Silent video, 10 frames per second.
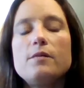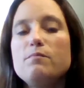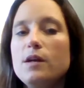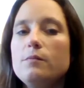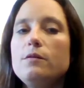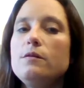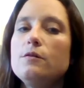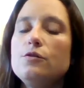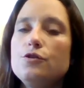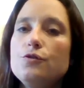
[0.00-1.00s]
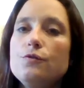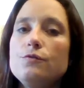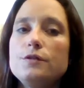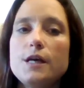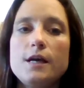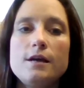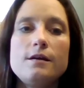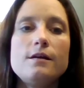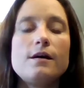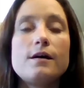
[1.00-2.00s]
maybe you choose
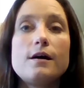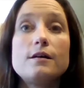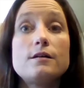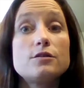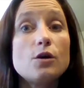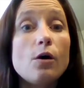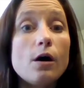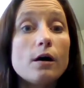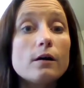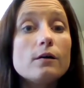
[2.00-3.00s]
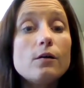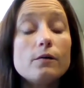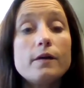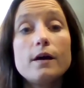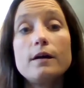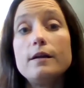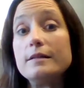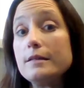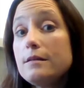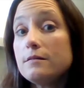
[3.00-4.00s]
a song that
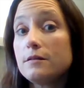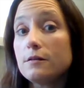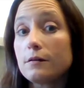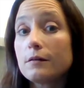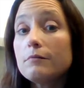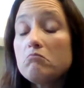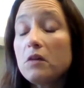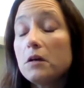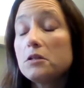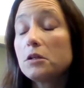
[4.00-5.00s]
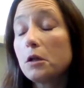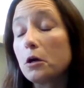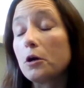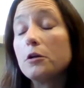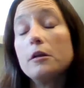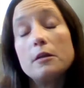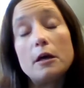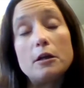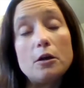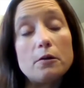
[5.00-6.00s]
is easier to learn
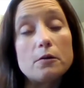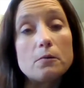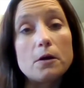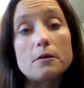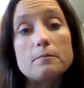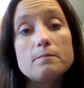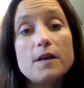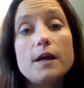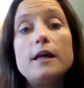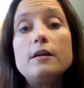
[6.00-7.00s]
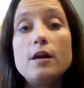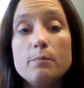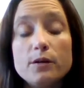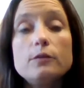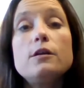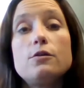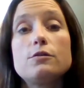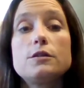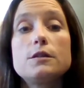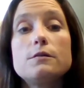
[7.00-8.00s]
than another one and building
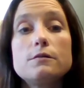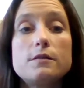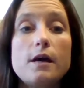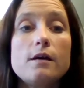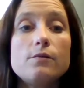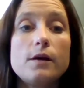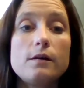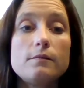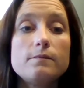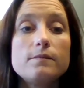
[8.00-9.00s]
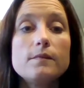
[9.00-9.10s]
your skills that way.